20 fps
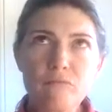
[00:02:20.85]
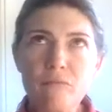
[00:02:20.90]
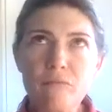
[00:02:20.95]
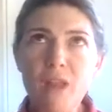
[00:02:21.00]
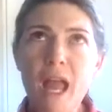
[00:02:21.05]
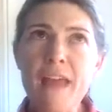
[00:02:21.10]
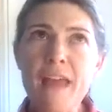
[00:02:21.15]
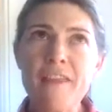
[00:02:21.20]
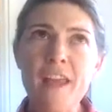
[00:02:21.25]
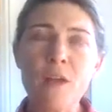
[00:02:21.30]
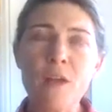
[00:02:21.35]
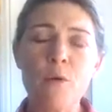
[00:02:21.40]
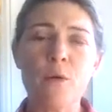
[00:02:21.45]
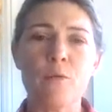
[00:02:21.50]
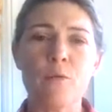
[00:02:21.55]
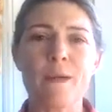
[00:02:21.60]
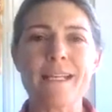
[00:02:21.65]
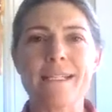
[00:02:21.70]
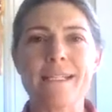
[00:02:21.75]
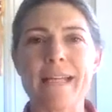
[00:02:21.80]
I think when
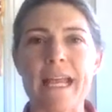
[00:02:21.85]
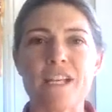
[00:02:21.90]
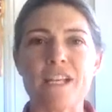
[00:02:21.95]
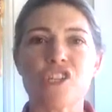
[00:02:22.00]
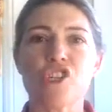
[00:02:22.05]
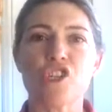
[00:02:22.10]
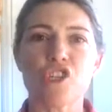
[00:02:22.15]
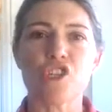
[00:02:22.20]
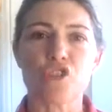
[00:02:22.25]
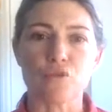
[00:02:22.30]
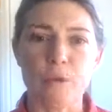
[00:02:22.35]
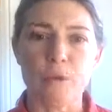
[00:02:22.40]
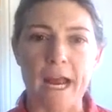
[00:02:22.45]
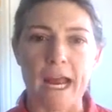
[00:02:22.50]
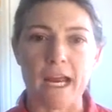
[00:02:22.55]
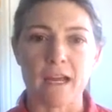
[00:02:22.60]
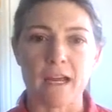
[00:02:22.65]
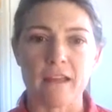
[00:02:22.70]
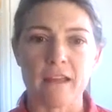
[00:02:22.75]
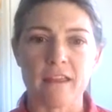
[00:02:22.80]
we say
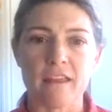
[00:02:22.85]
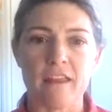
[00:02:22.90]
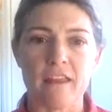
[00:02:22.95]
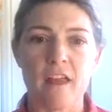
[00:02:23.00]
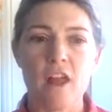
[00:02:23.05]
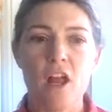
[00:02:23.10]
strength,